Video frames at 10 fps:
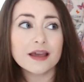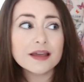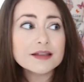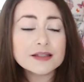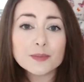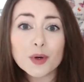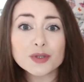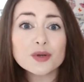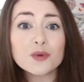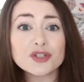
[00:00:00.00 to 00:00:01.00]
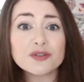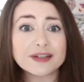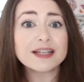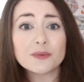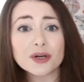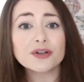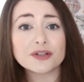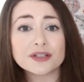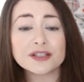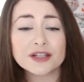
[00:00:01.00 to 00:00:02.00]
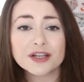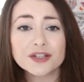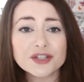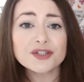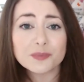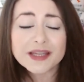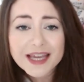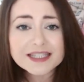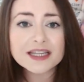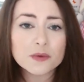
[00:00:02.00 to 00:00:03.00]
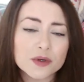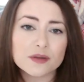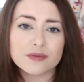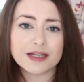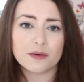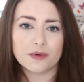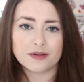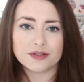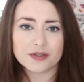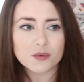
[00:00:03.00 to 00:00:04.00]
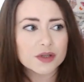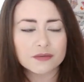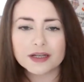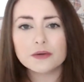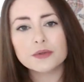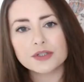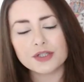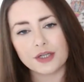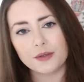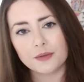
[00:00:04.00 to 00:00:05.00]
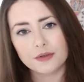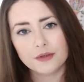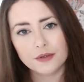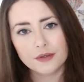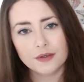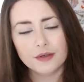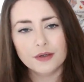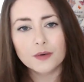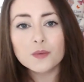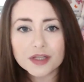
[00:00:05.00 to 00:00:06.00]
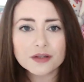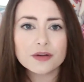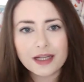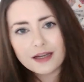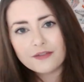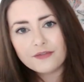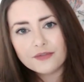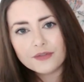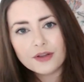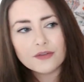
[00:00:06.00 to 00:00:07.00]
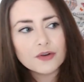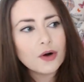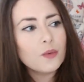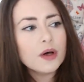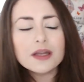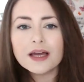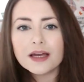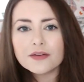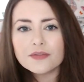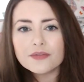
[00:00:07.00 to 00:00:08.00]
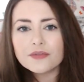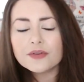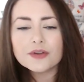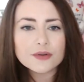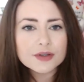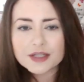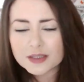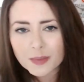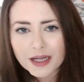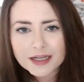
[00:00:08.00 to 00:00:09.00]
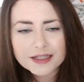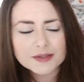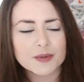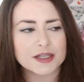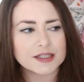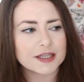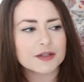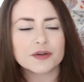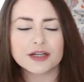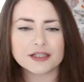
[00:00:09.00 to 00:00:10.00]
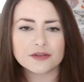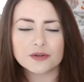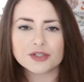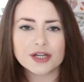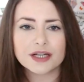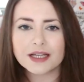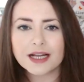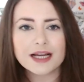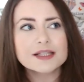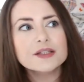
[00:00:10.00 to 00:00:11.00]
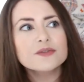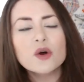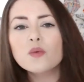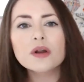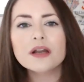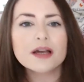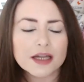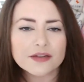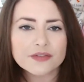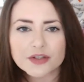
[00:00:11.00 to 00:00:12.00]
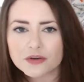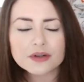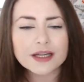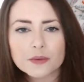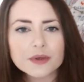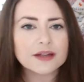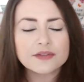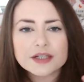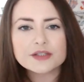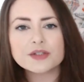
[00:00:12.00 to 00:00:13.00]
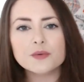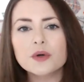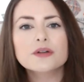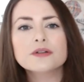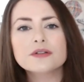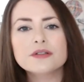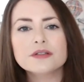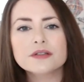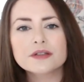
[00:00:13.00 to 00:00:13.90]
It's important. What do you really want? You should be getting what you really want, what you really want to do with your life. You've got one life. You're on this planet. It's what I say in the Creative Goal Journaling class. You've got one life to create whatever it is you want.